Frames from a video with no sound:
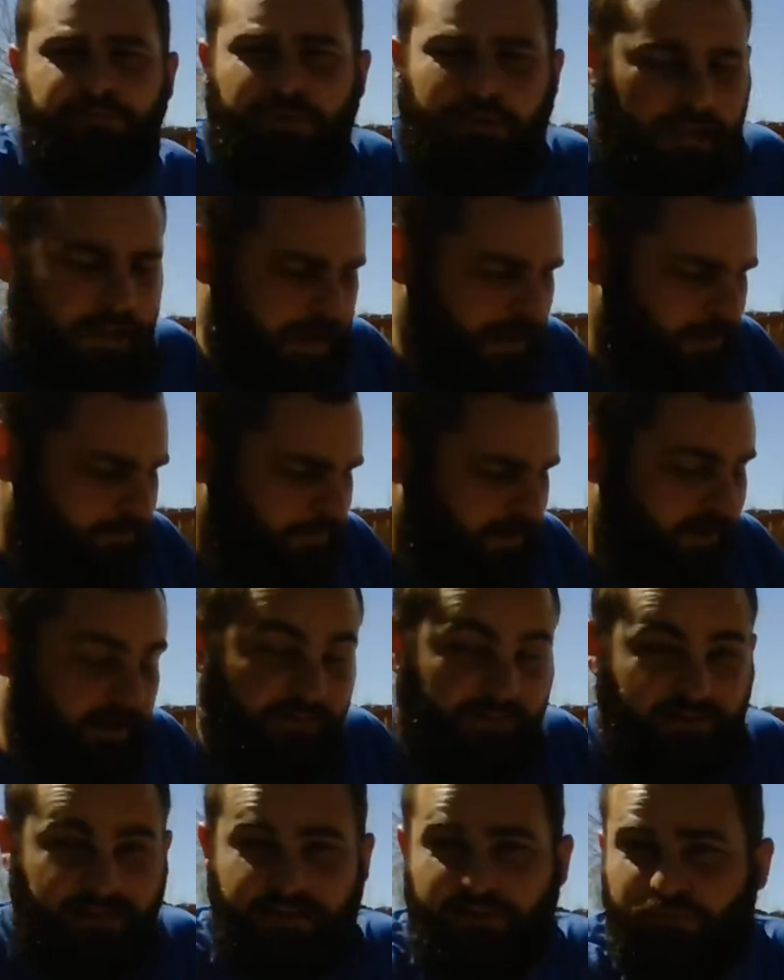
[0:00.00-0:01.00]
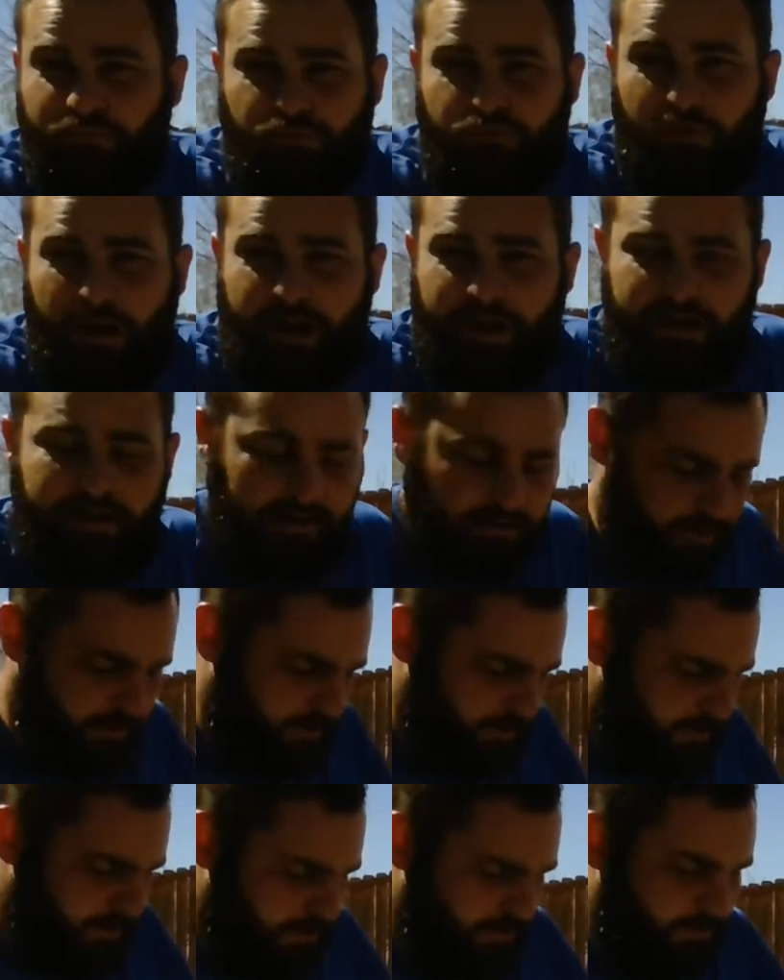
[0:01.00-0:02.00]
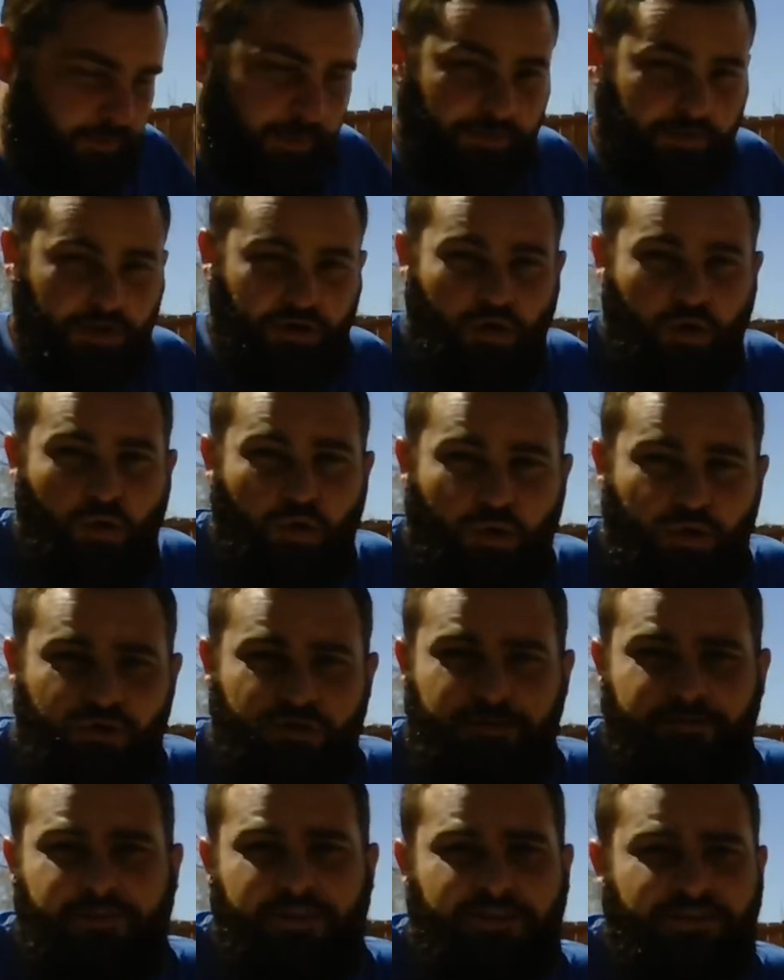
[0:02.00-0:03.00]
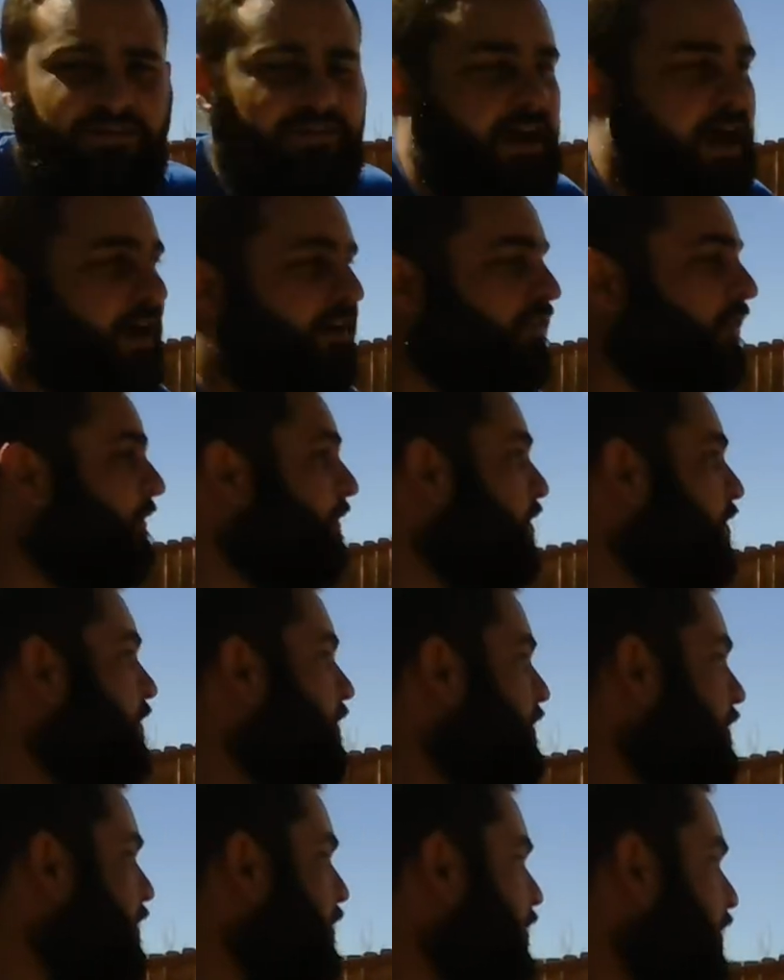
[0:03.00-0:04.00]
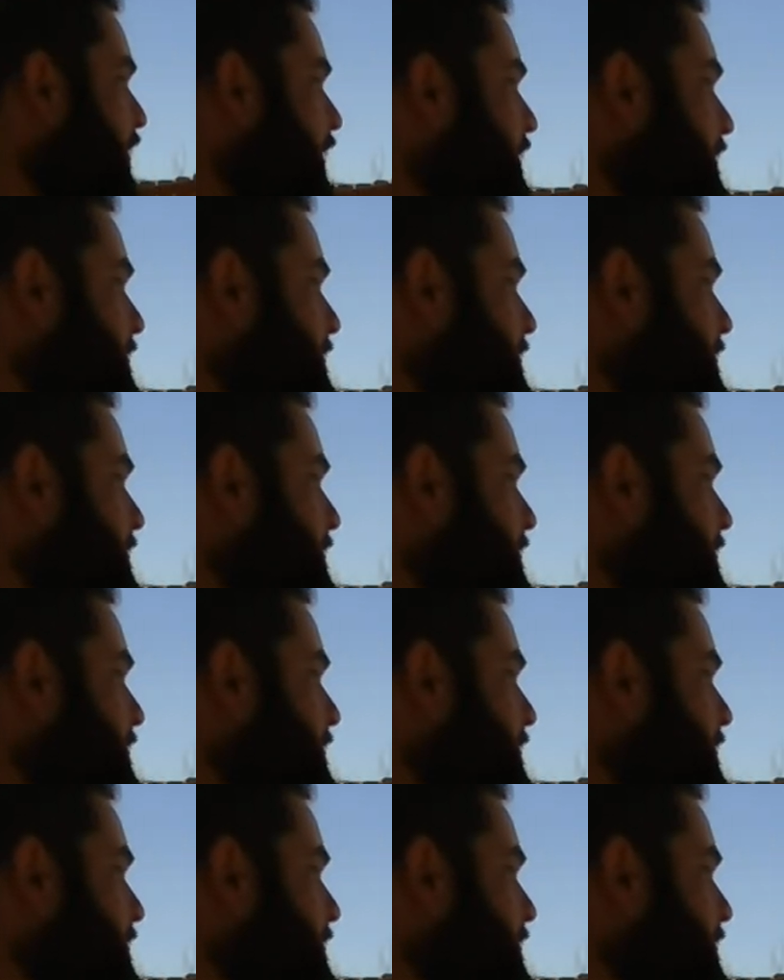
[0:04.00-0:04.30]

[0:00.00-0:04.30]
planet because it is red. It's about the quarter of the size of Earth.